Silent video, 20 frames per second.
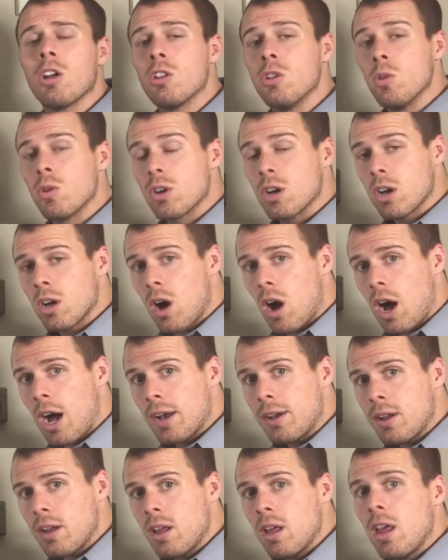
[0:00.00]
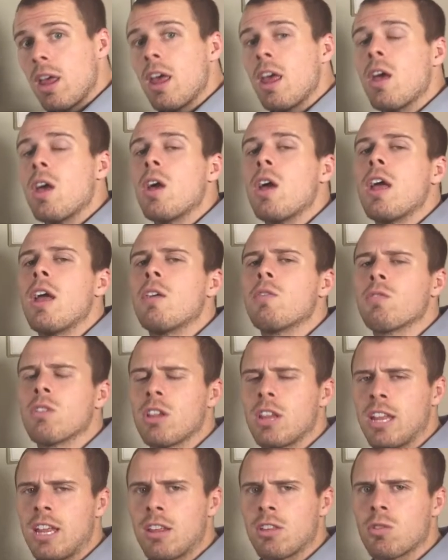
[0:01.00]
Glucagon
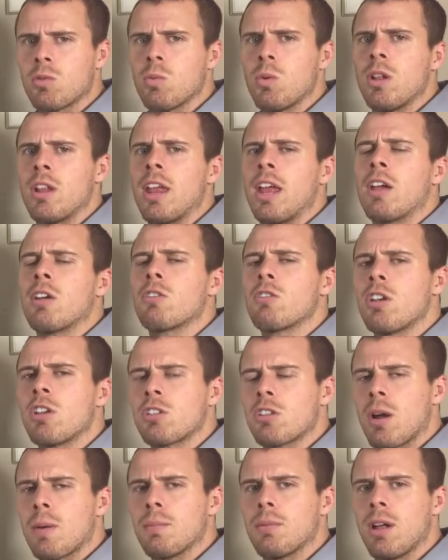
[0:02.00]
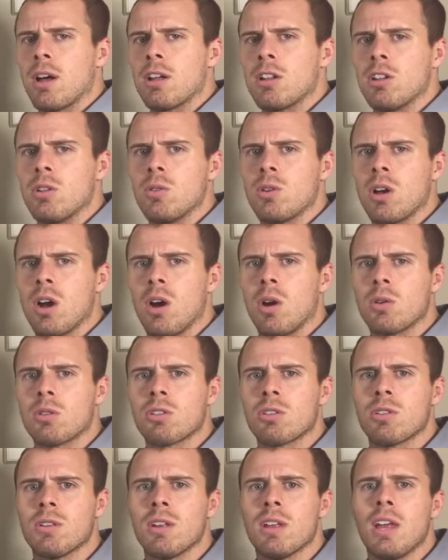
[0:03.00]
released will increase our blood
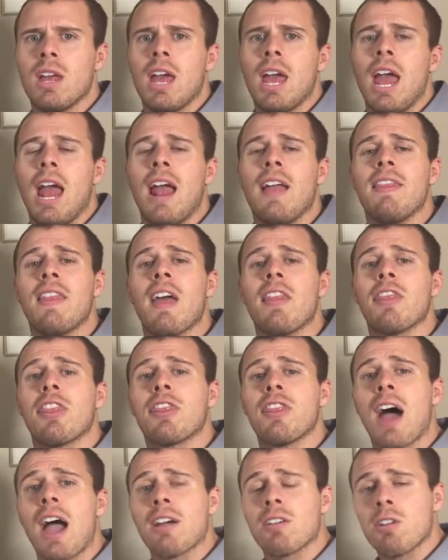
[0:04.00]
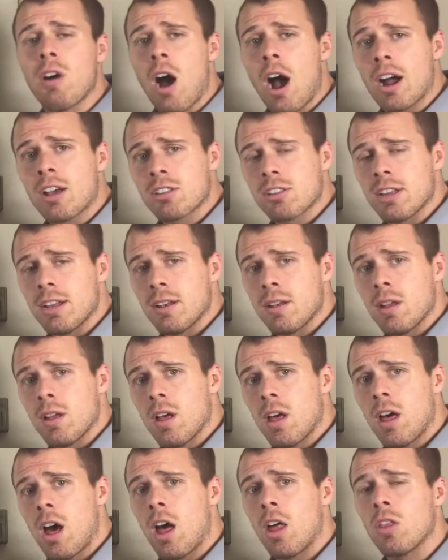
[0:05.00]
glucose. And then thyroxine,
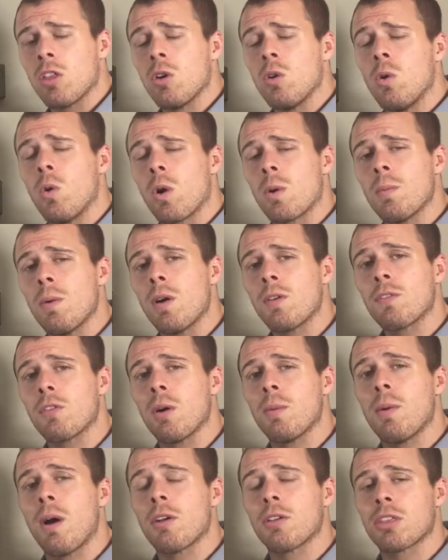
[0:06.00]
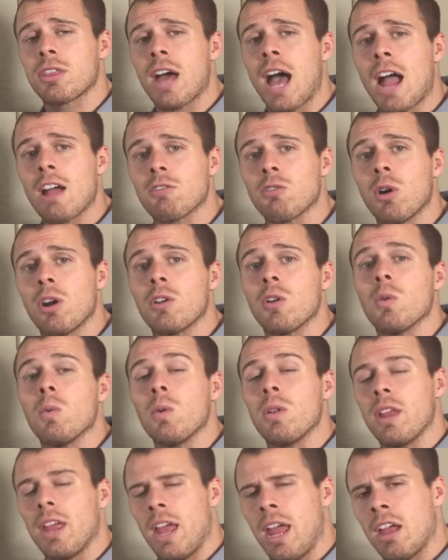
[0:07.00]
the hormone from our thyroid,
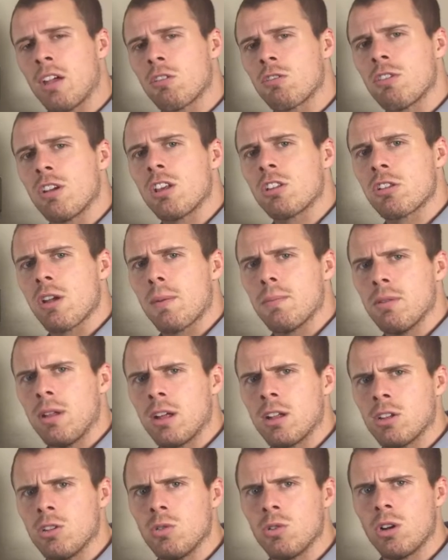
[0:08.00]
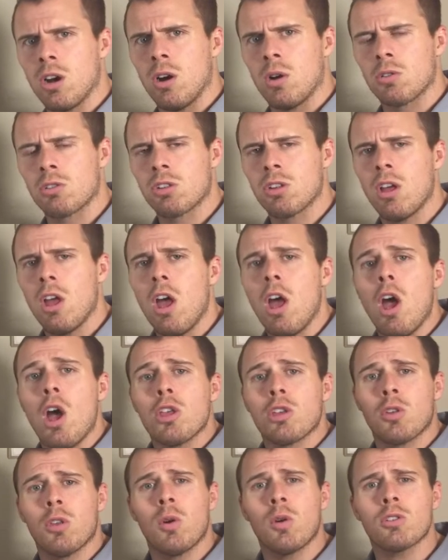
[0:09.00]
will increase our blood glucose.
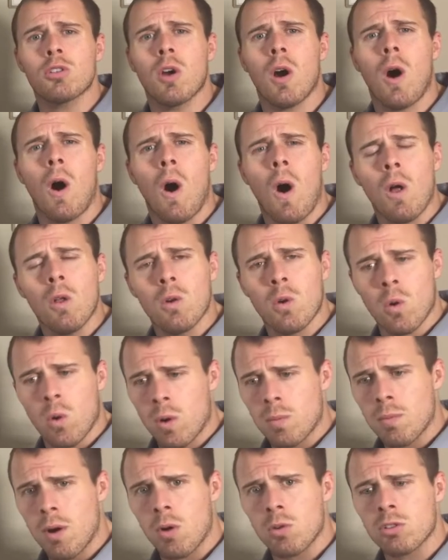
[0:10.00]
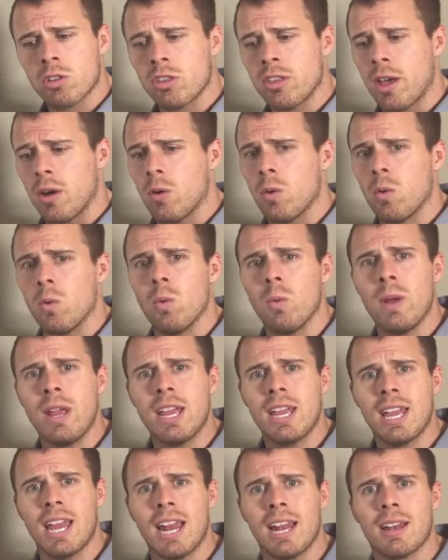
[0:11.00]
So those are all hormones that
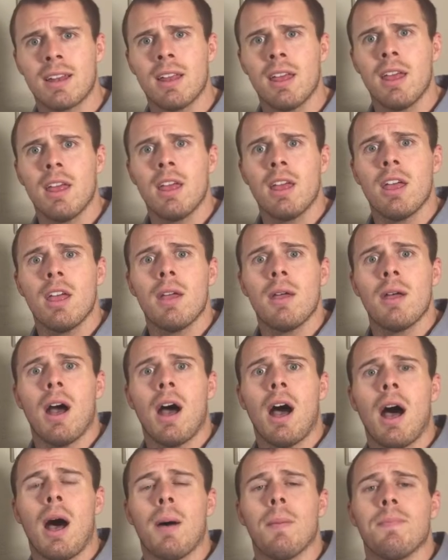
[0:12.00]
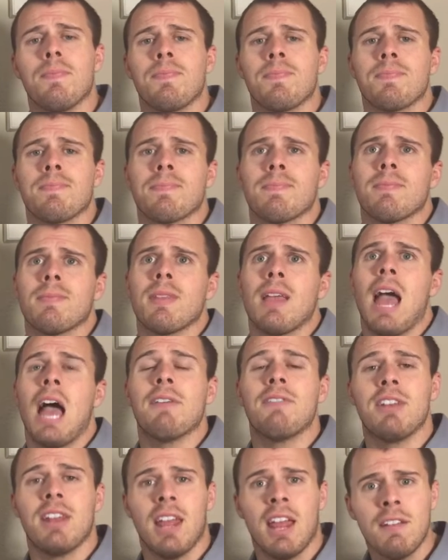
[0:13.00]
we can
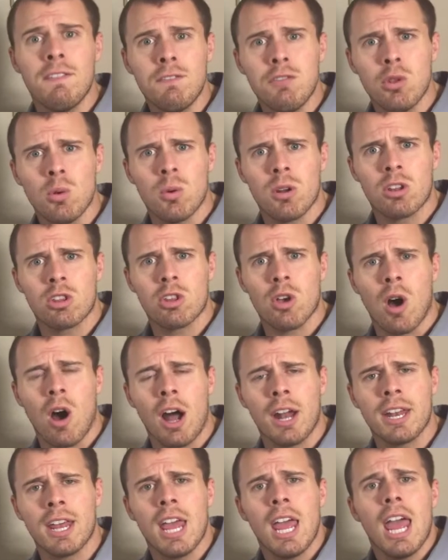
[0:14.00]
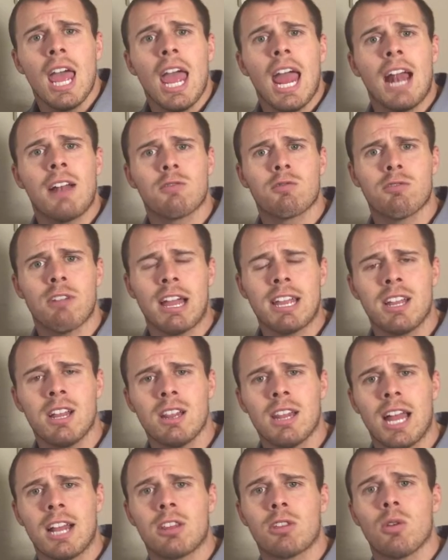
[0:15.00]
have an influence on and
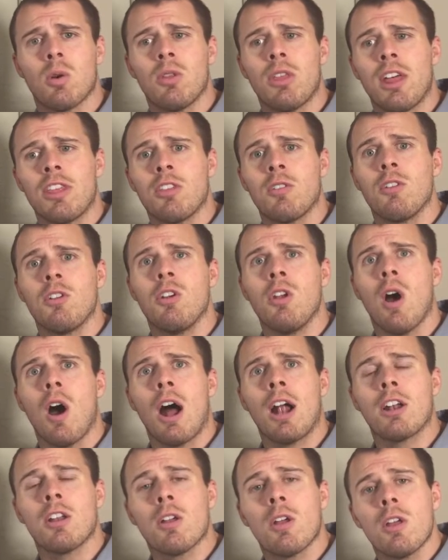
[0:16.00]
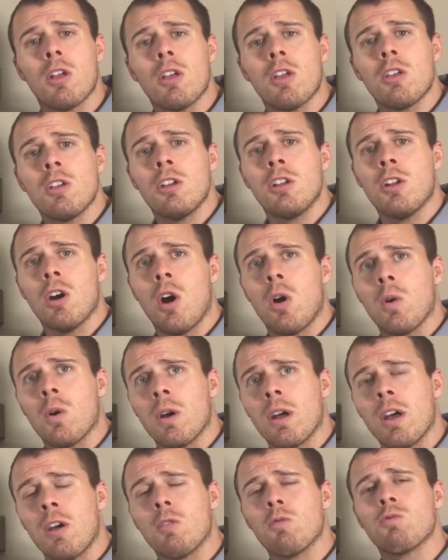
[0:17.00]
regulate so that they're not,
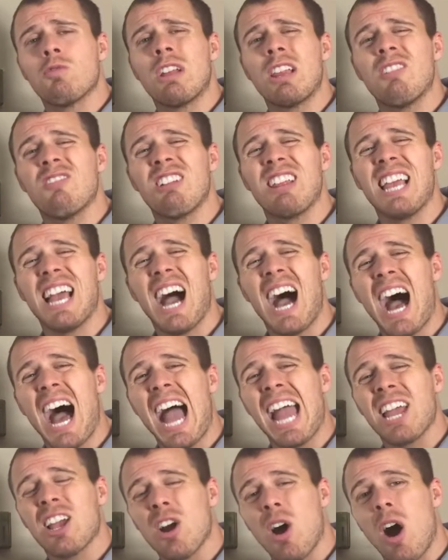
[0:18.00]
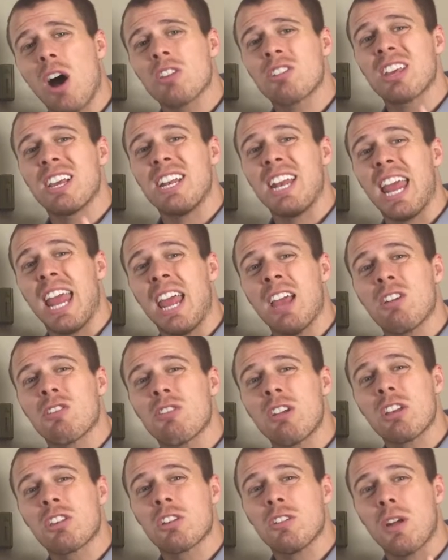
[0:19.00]
really, really high, causing an
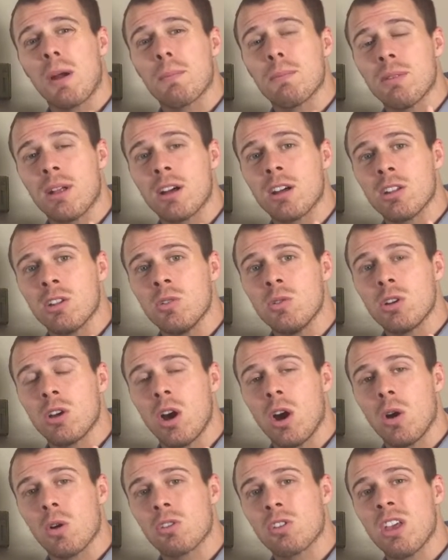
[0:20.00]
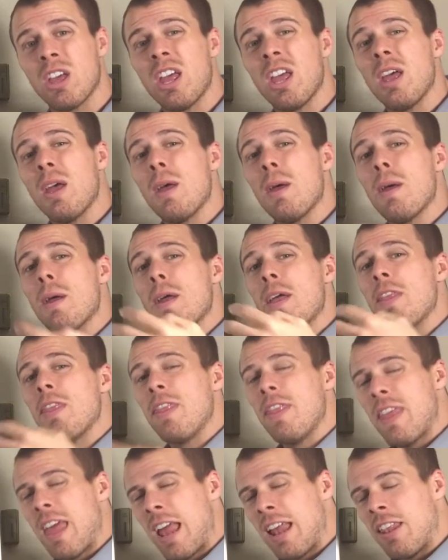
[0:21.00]
increase in our blood glucose
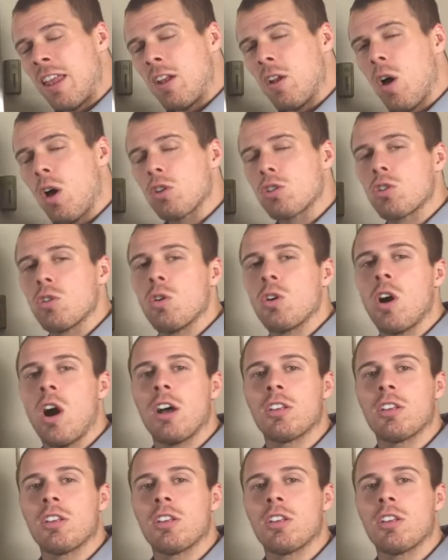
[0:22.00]
and then also